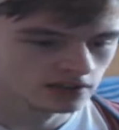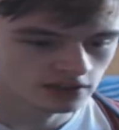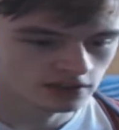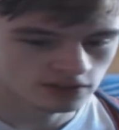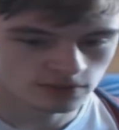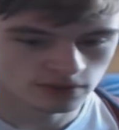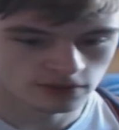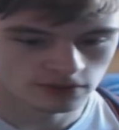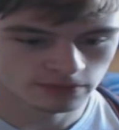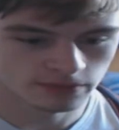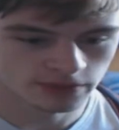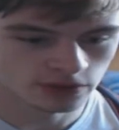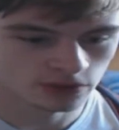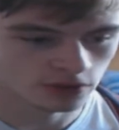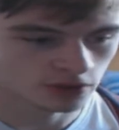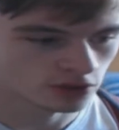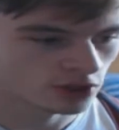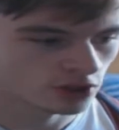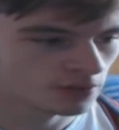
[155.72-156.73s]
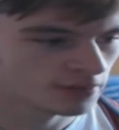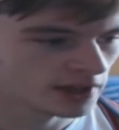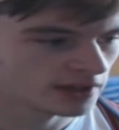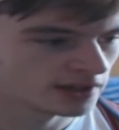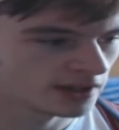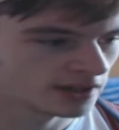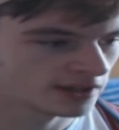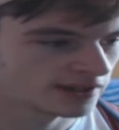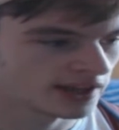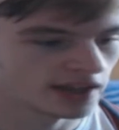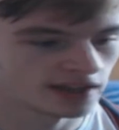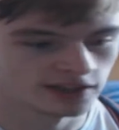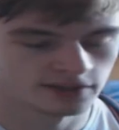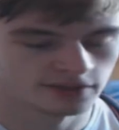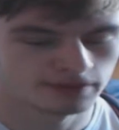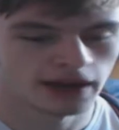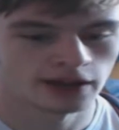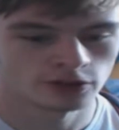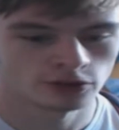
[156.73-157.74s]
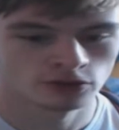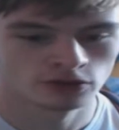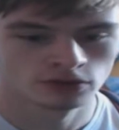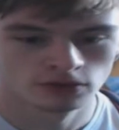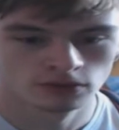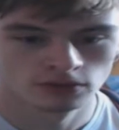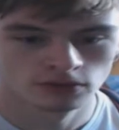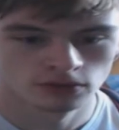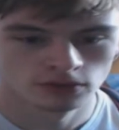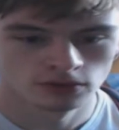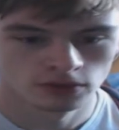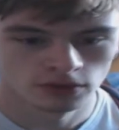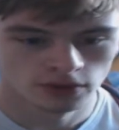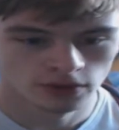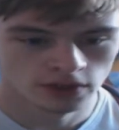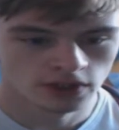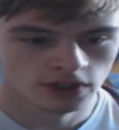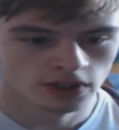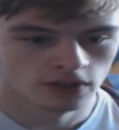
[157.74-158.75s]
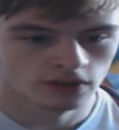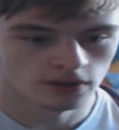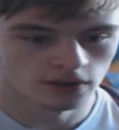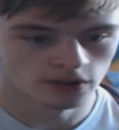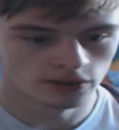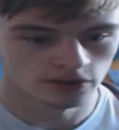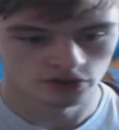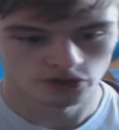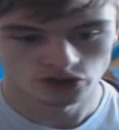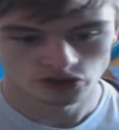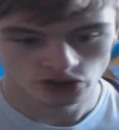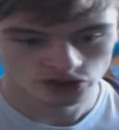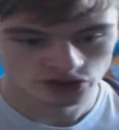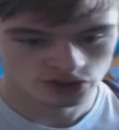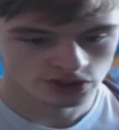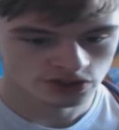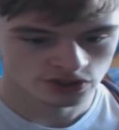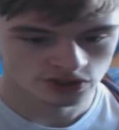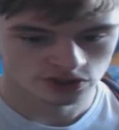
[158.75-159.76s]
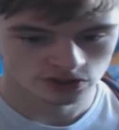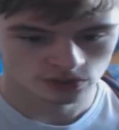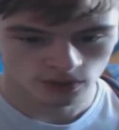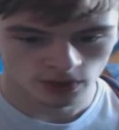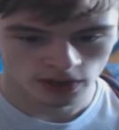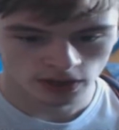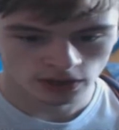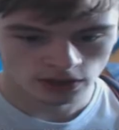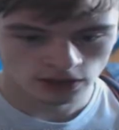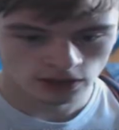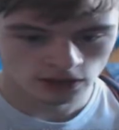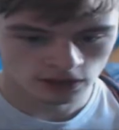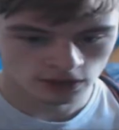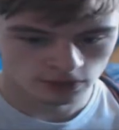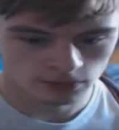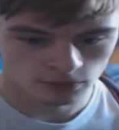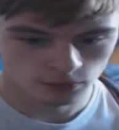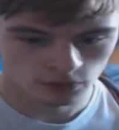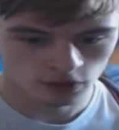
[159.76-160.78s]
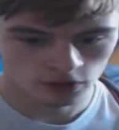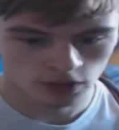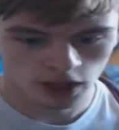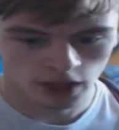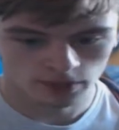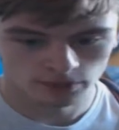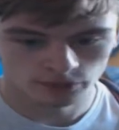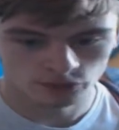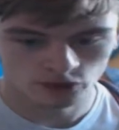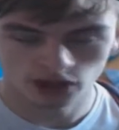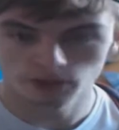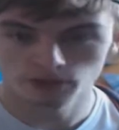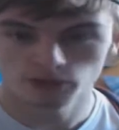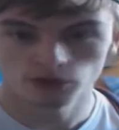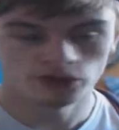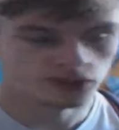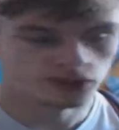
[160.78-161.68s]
So he'll be doing Cuphead, he has that in his banner. He does Injustice as well, and Dragon Ball